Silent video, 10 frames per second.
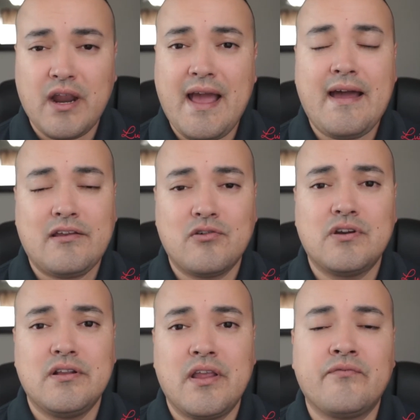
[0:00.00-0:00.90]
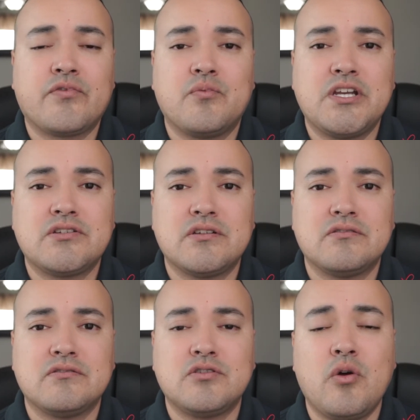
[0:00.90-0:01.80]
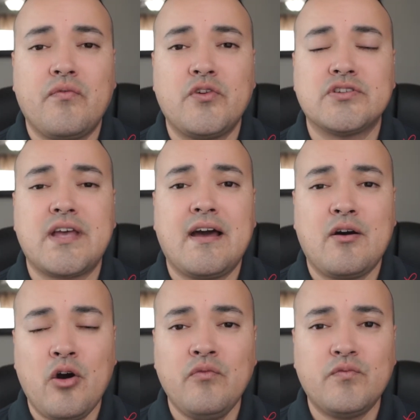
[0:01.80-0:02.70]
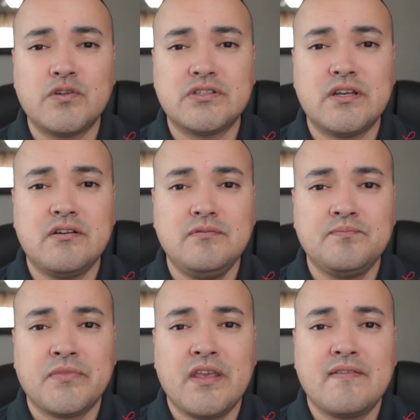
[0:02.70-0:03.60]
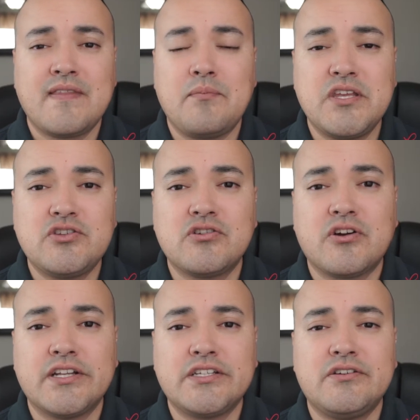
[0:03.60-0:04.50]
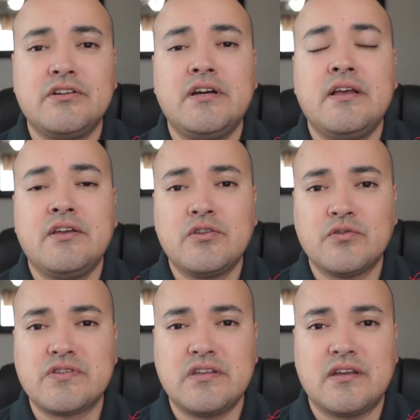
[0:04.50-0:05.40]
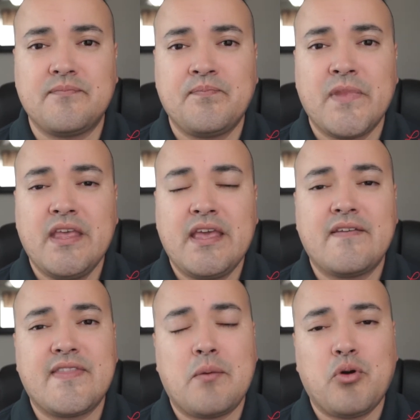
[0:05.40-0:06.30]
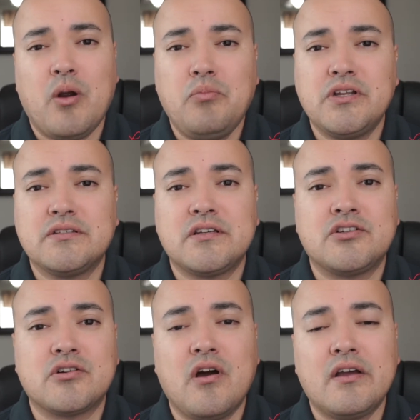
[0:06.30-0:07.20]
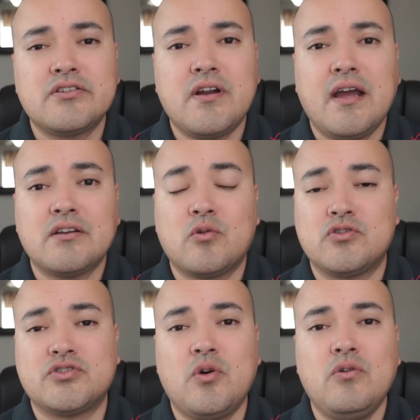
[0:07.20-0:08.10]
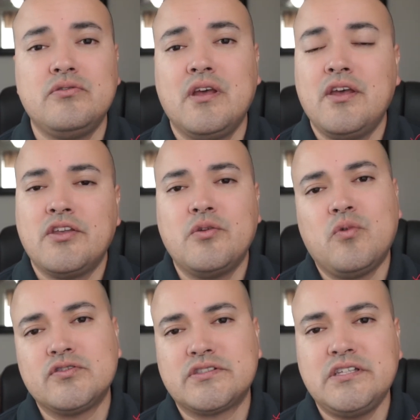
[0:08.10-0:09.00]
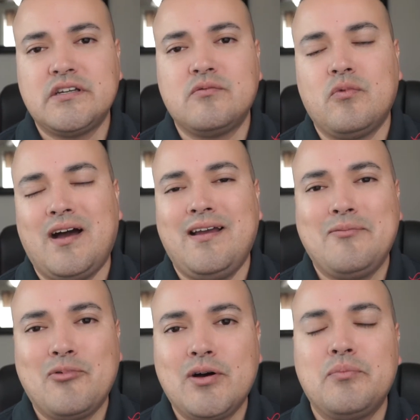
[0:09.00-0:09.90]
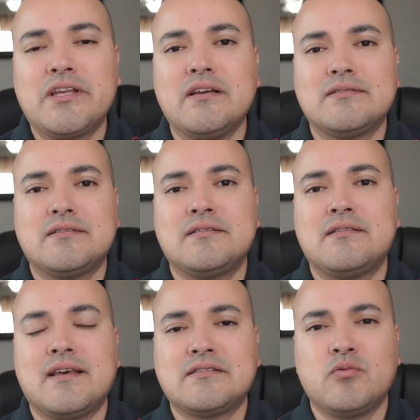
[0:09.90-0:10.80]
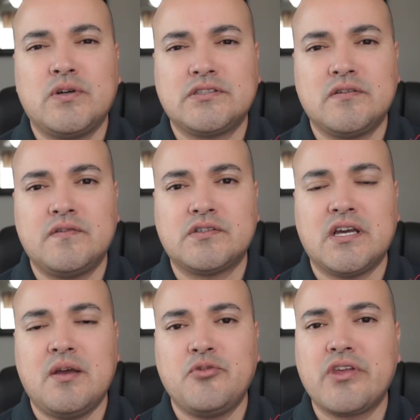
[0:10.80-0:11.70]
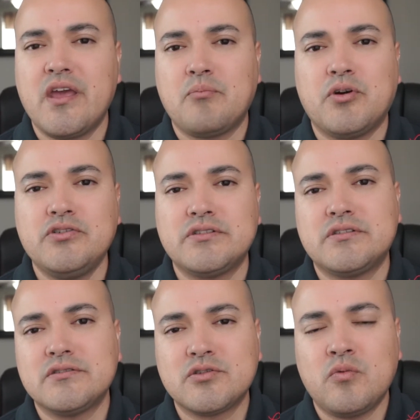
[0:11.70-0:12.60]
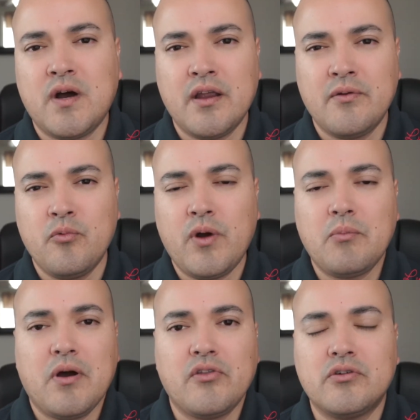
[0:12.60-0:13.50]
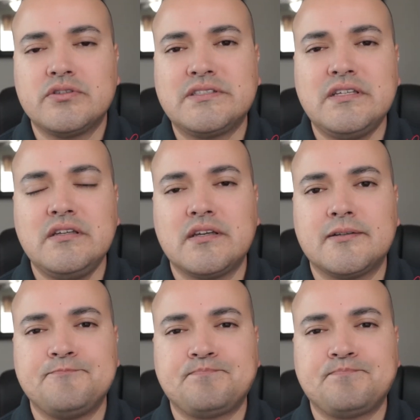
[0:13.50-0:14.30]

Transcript: accurate information. So if there's a home for sale that meets your criteria, you'll see it. If that property is under contract or sold, you won't see it. Why? Well, because that's a waste of your time. You can't purchase it, so why bother seeing it?